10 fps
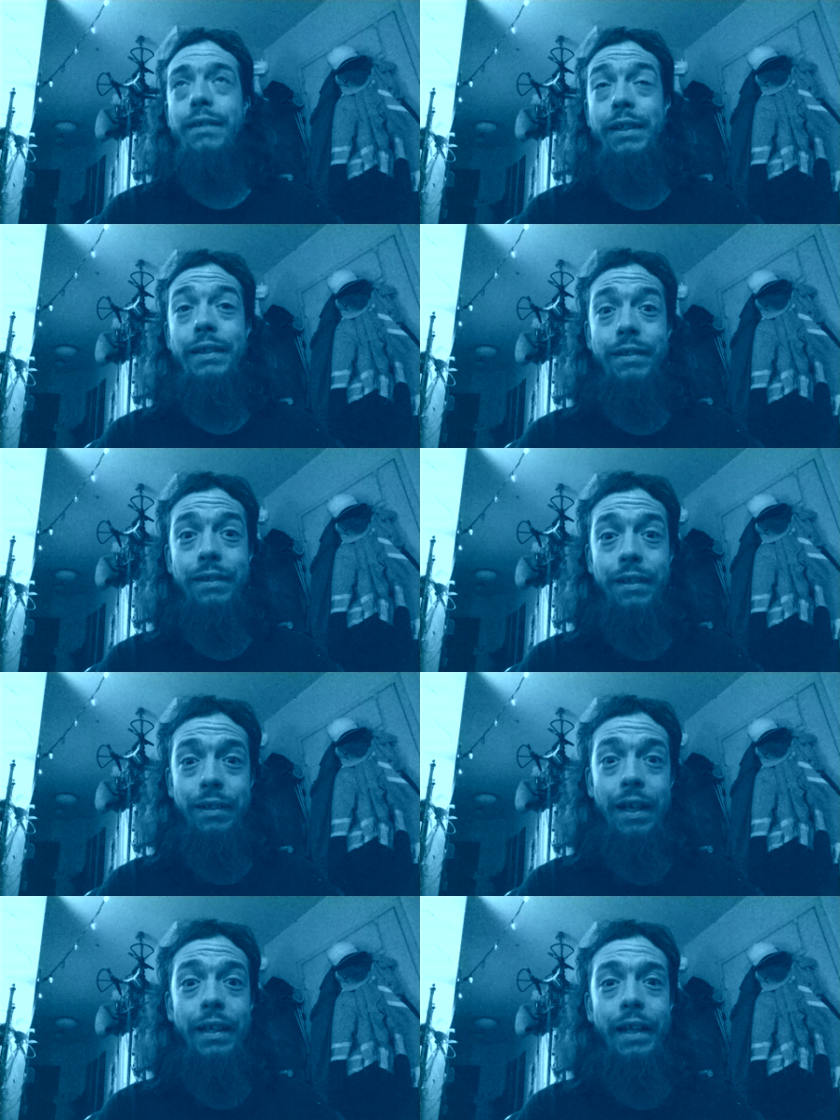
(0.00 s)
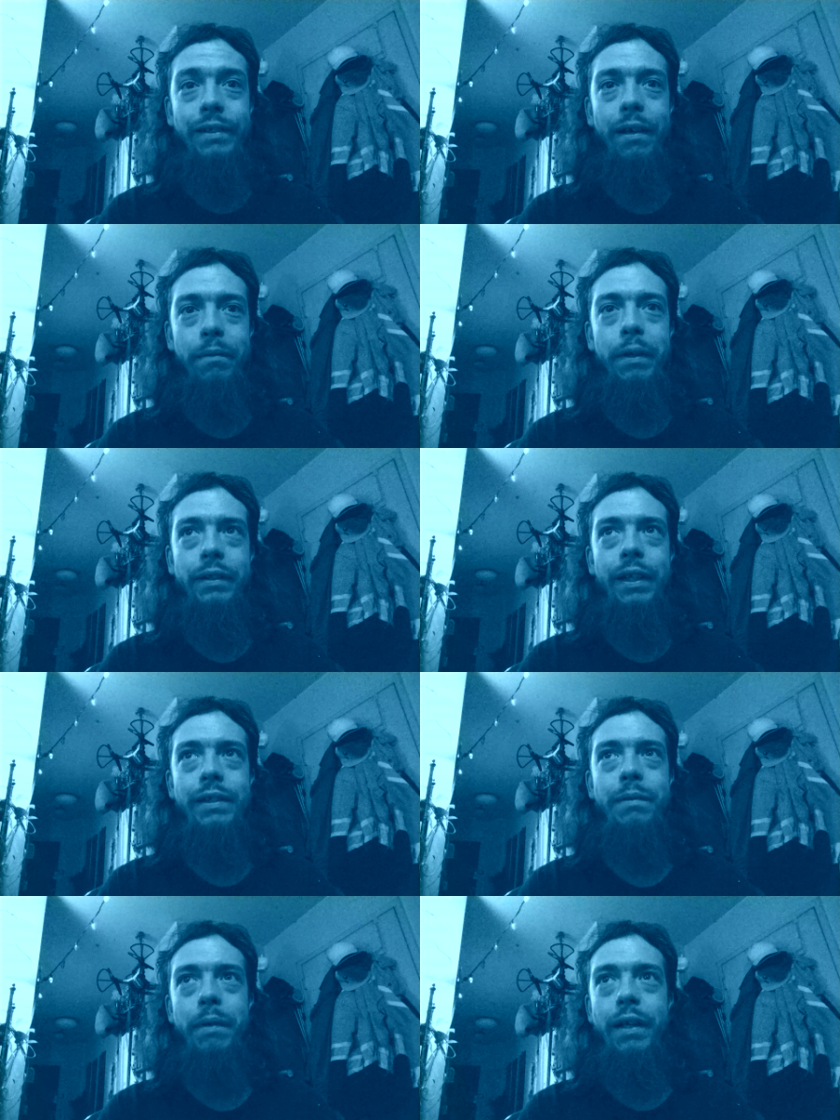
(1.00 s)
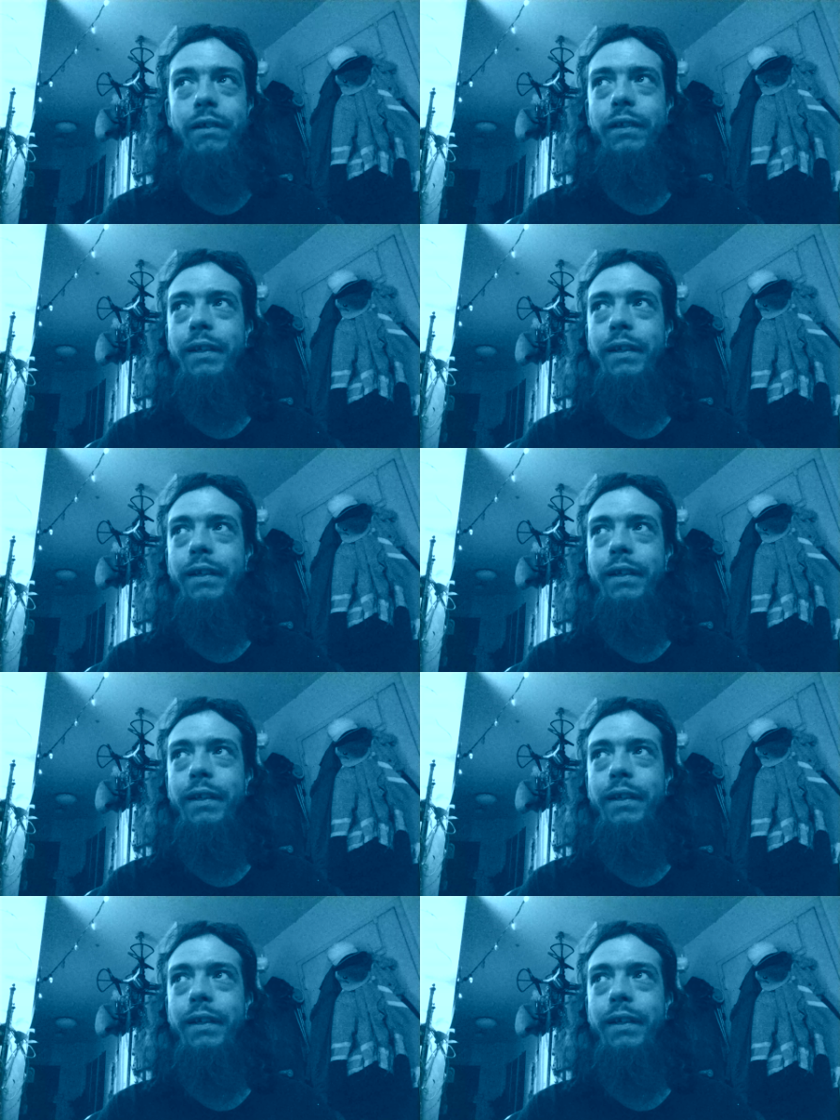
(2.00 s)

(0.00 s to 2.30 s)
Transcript: This, yeah, that time around, next time I go there.